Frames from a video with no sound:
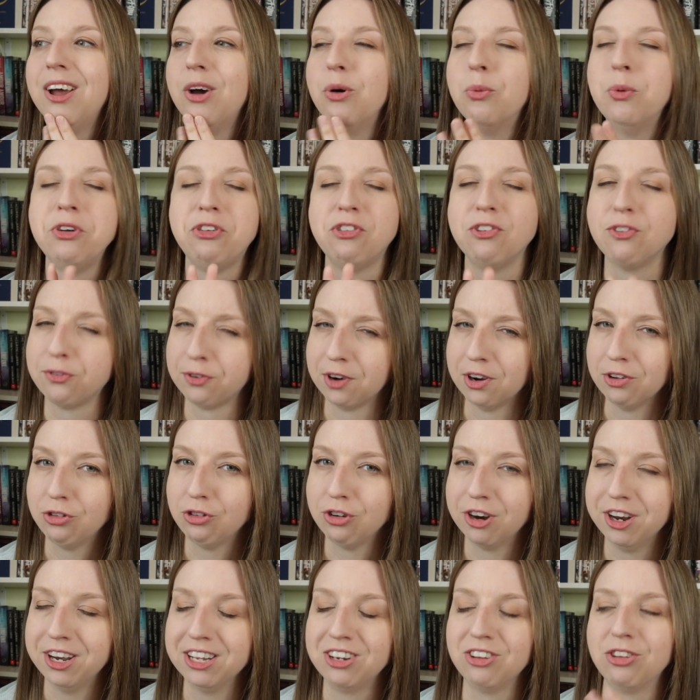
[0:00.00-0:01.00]
which is
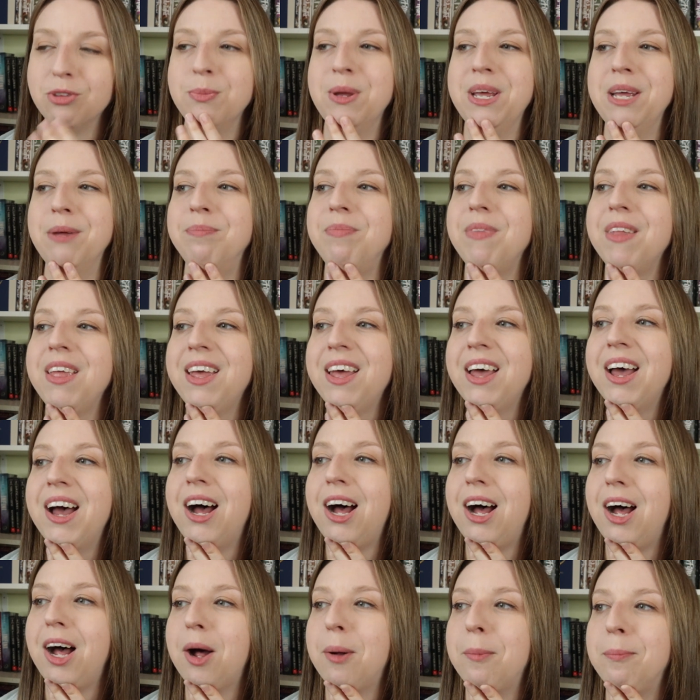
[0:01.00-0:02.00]
frustrating to me.
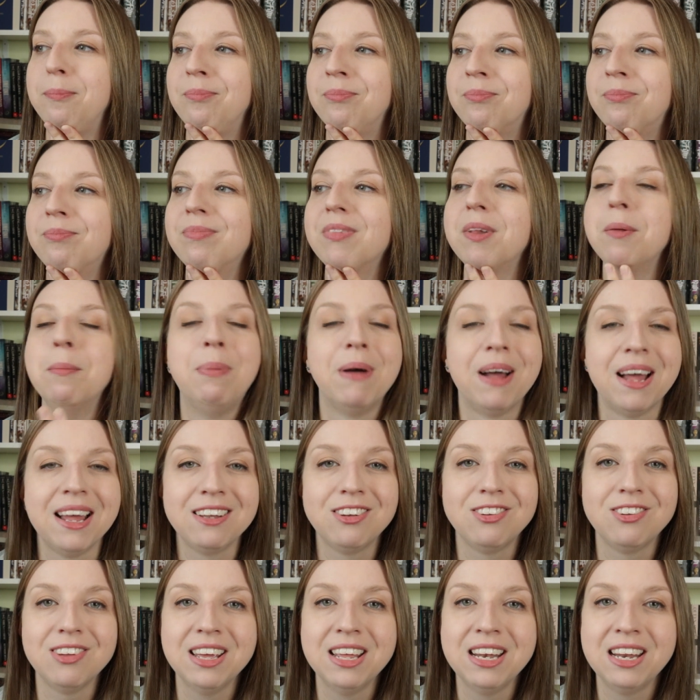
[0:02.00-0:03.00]
Um,
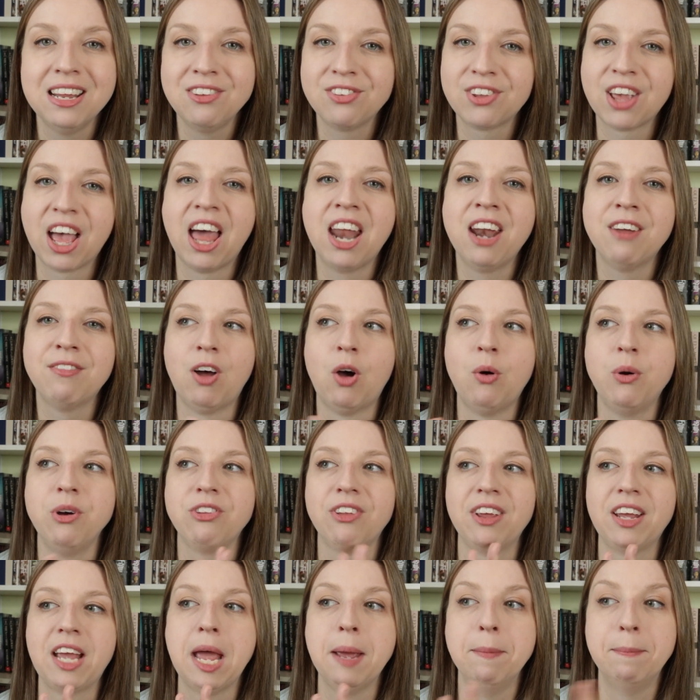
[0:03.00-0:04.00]
but it is kind of always
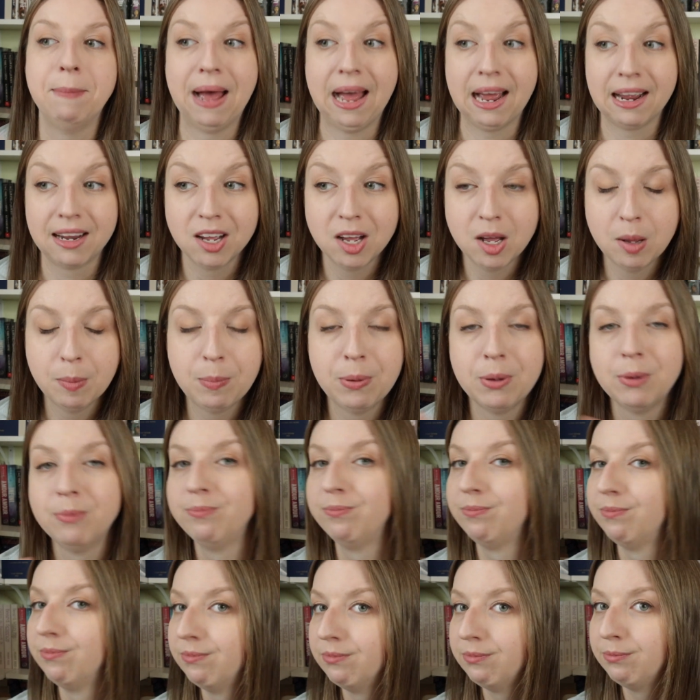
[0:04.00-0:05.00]
like a backup
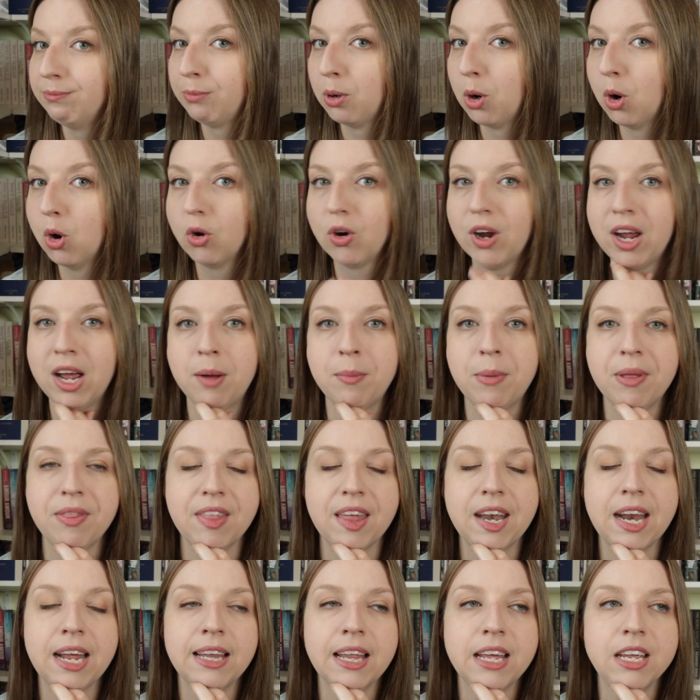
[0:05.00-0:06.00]
program
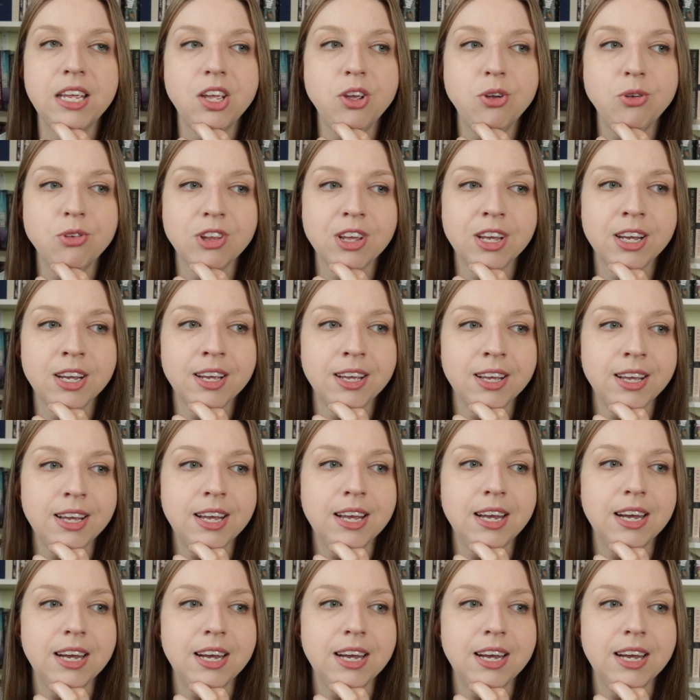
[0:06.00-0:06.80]
that I like using.